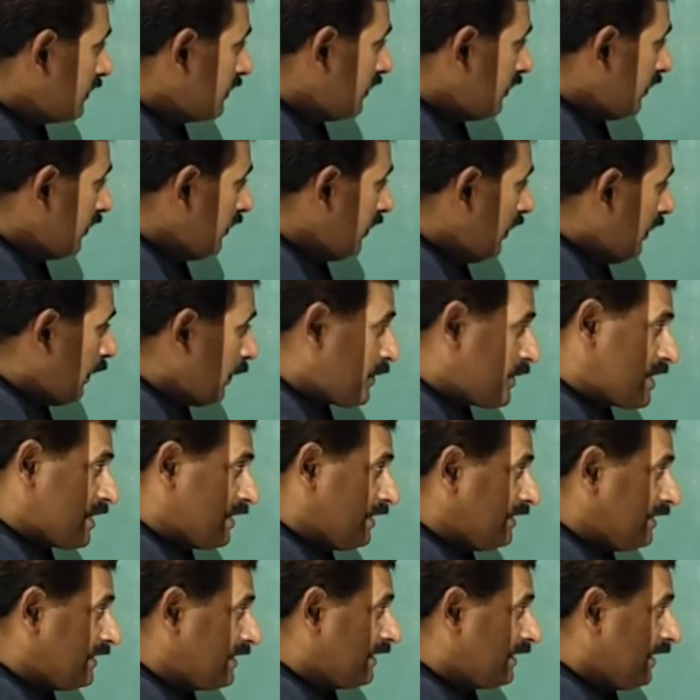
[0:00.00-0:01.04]

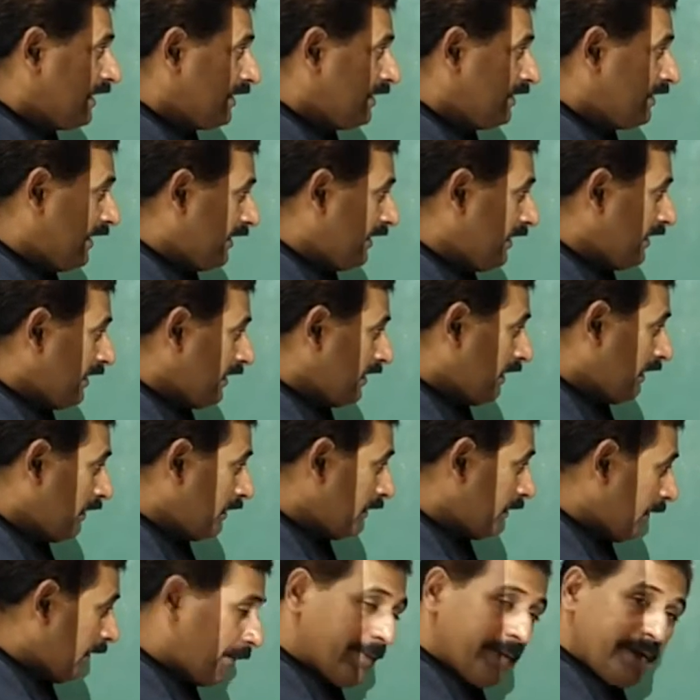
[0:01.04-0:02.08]
options, then
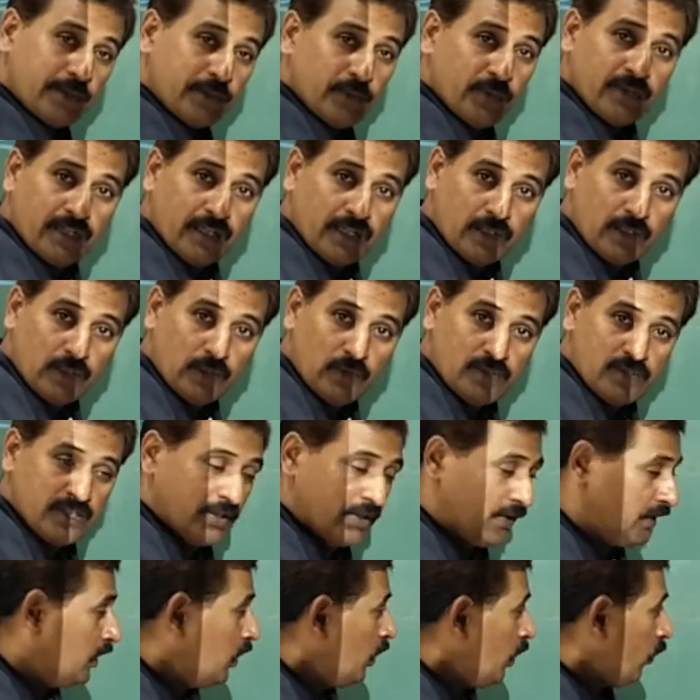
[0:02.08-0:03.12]
coming to a
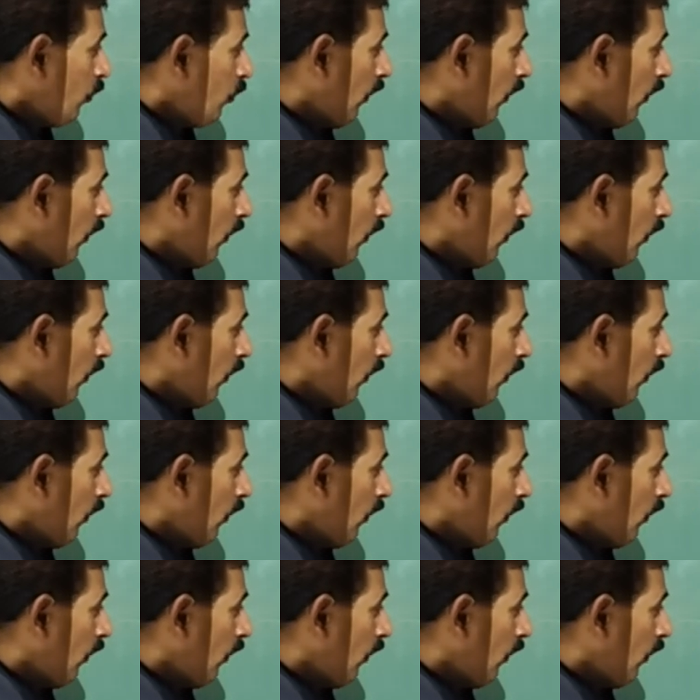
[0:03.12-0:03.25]
conclusion.